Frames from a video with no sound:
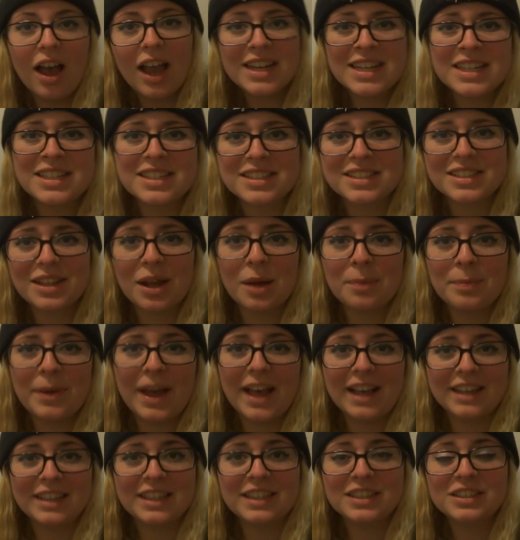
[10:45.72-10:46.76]
I need to start
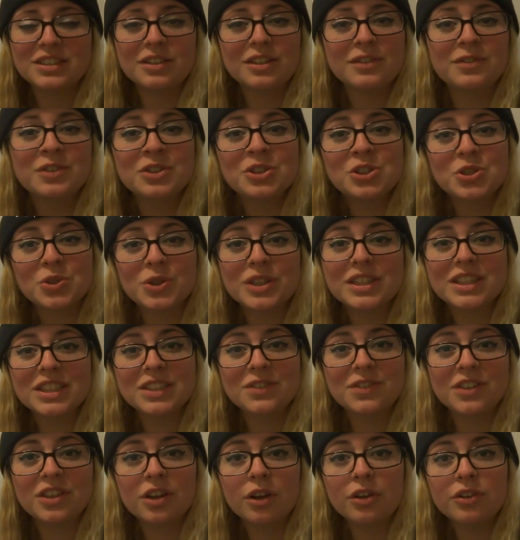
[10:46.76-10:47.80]
packing, so if you enjoyed
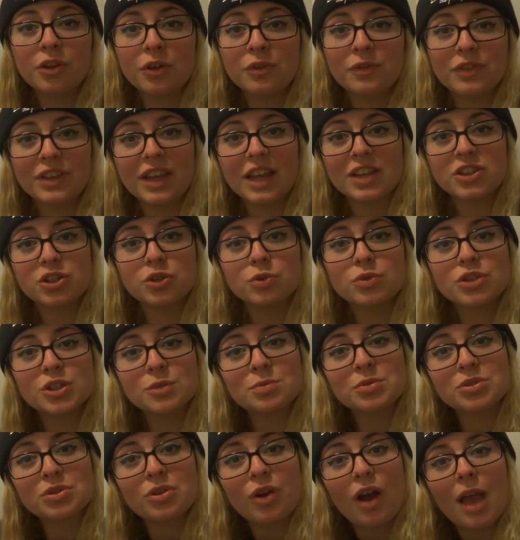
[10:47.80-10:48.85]
this video, don't forget to
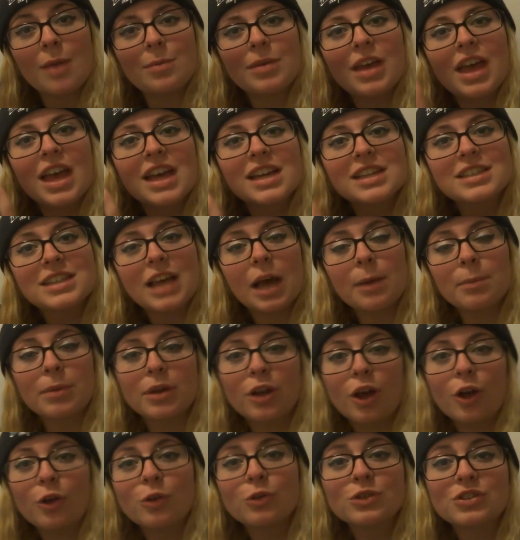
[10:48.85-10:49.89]
subscribe down
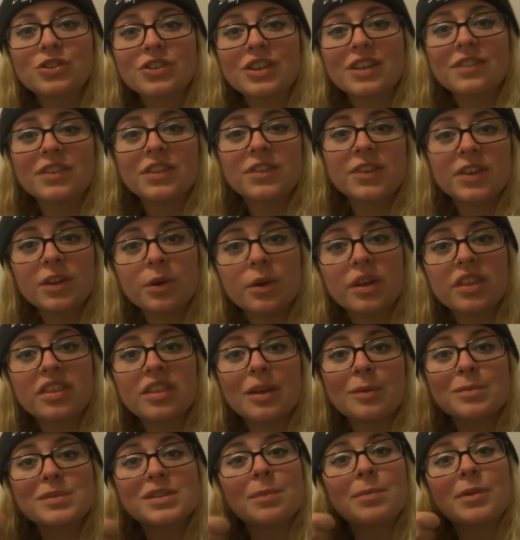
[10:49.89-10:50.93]
below. Also, give this video a
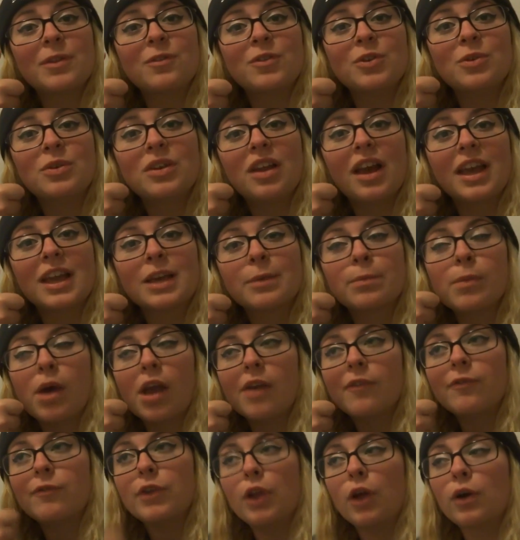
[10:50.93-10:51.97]
thumbs up if you like
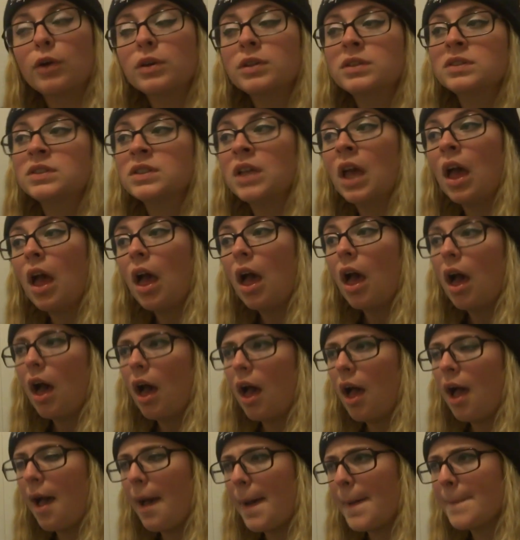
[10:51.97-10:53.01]
my vlogs.
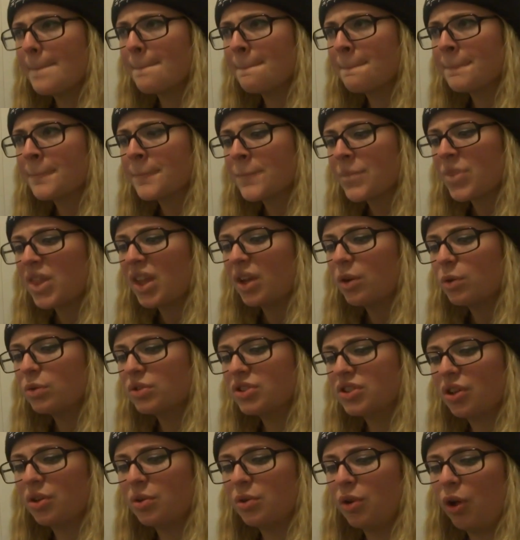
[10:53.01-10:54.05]

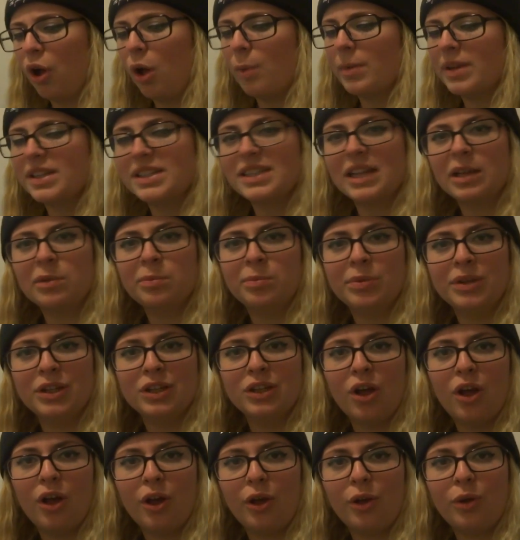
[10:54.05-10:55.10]
Also, comment down
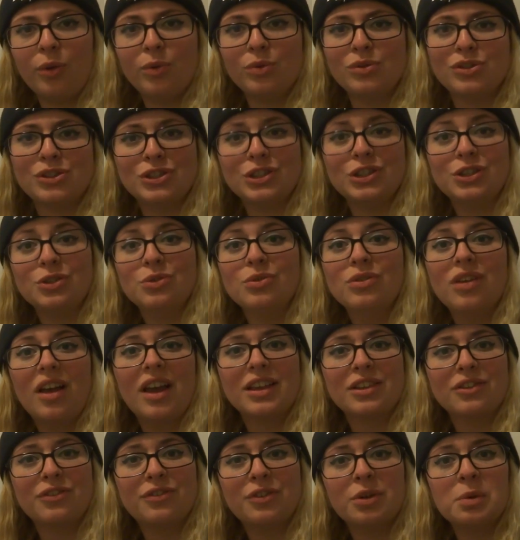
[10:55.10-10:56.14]
below, do you
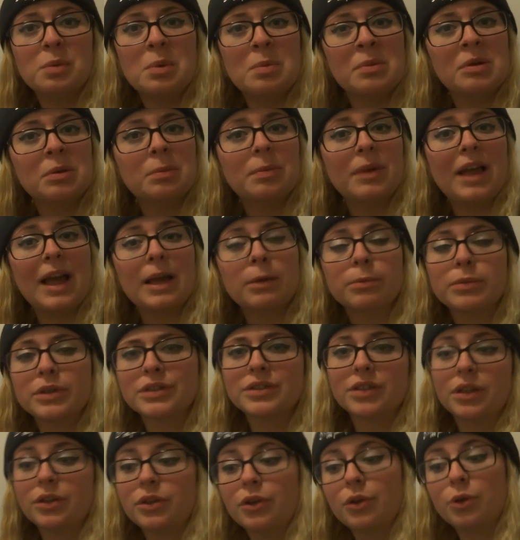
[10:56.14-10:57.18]
like the film Woman in Black?
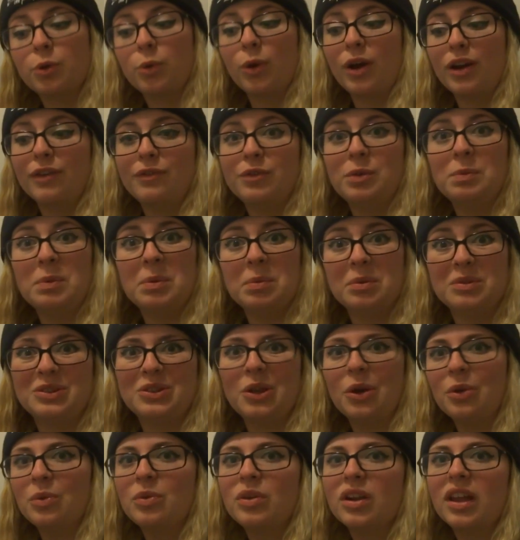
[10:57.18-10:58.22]
Because I know quite a few people
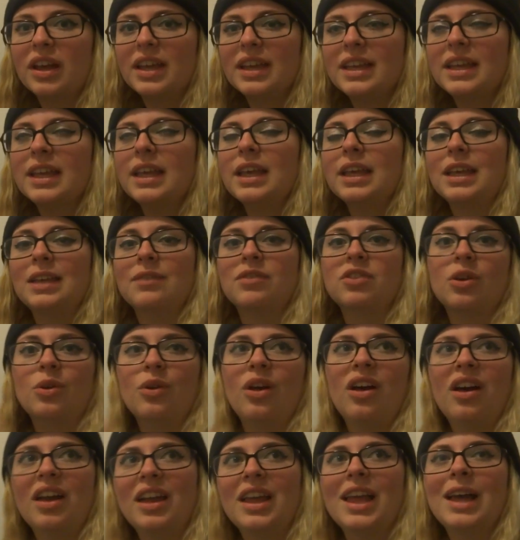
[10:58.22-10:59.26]
don't like it, even though
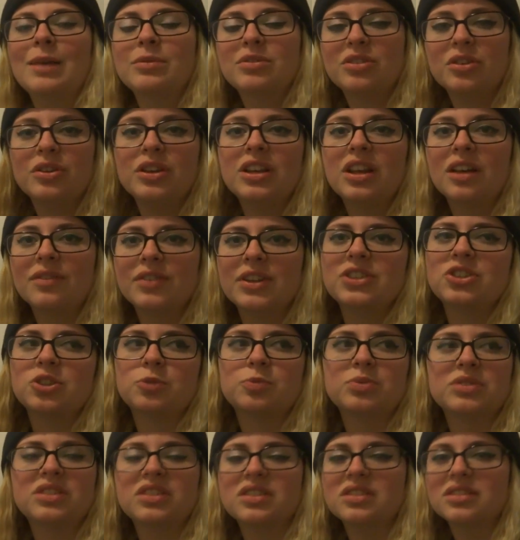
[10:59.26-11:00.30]
I absolutely love it,
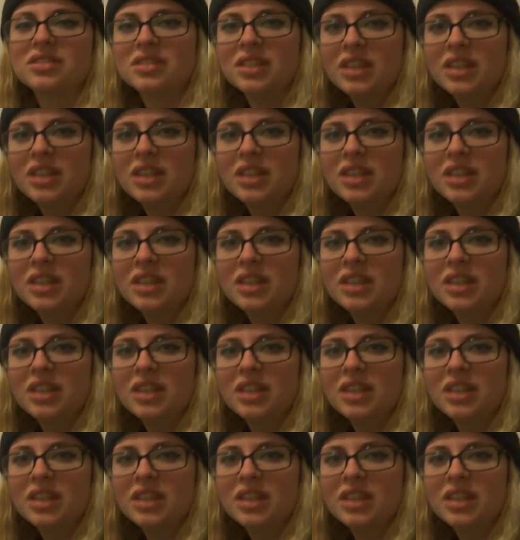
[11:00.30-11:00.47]
just because